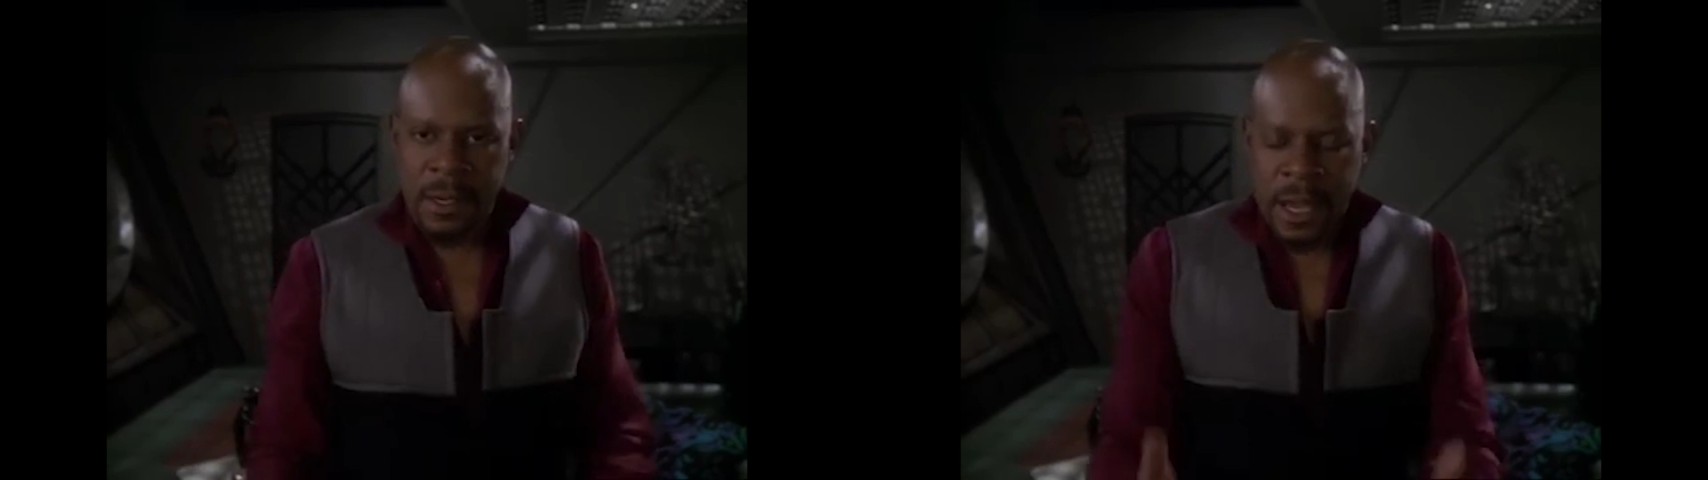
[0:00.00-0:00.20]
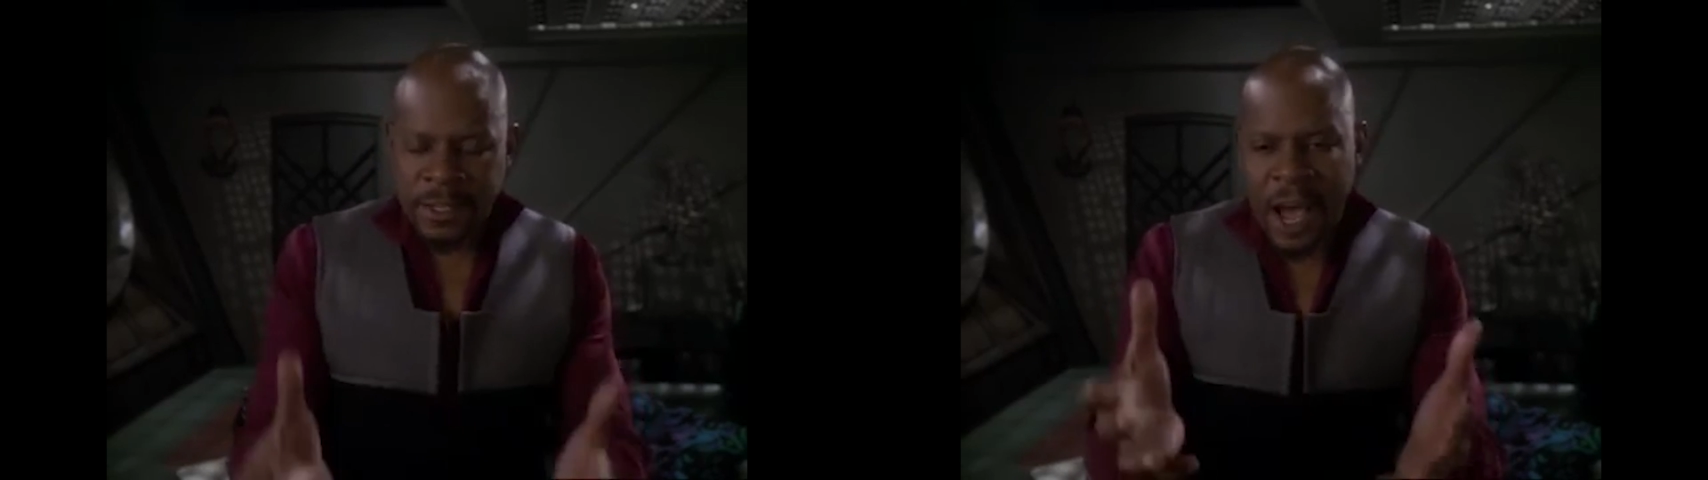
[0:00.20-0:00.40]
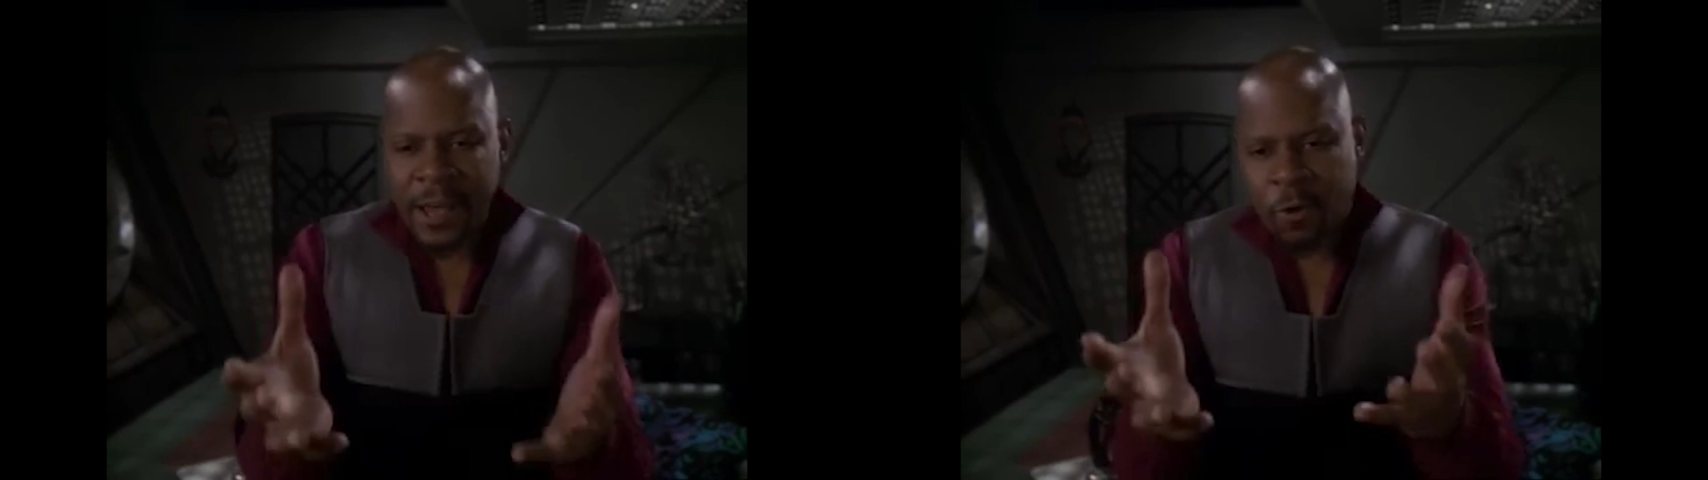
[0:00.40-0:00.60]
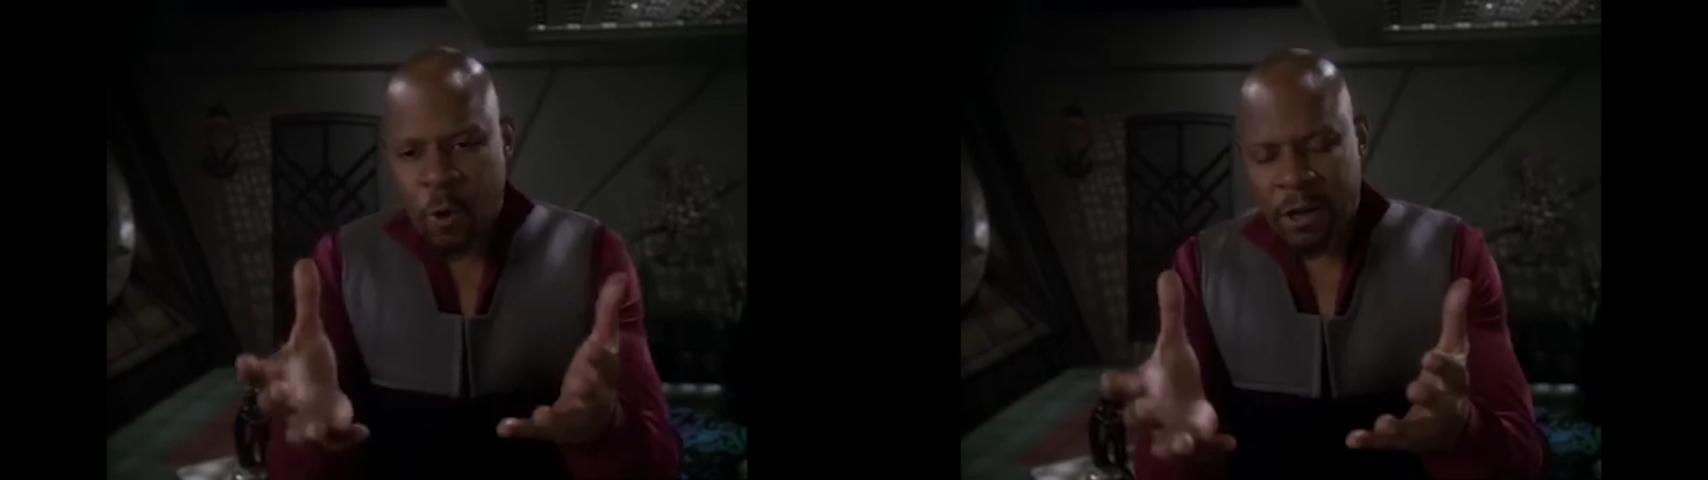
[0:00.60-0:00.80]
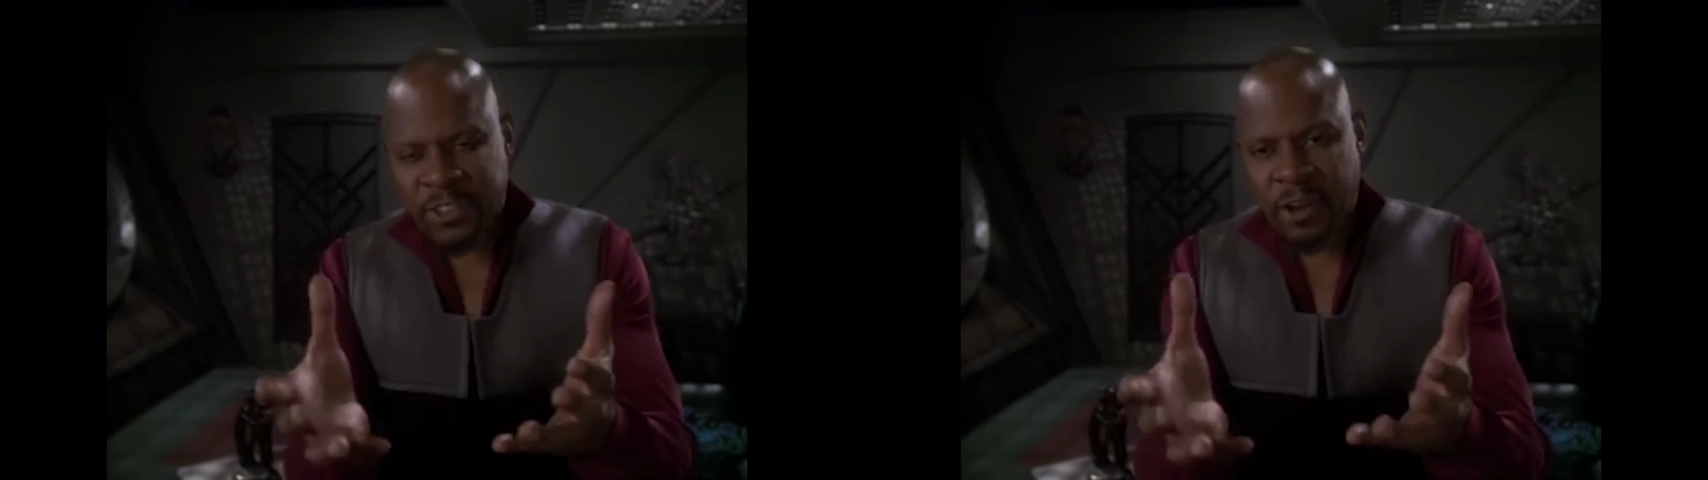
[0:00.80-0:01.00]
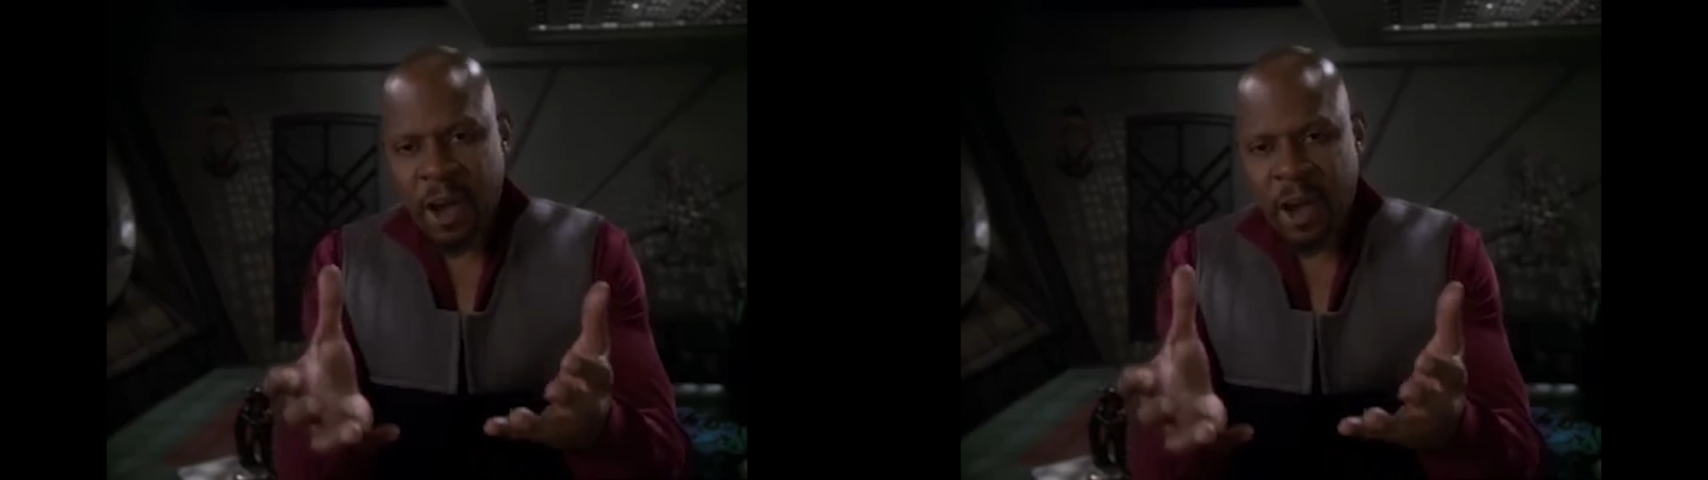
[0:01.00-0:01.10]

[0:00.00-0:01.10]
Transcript: Entire worlds are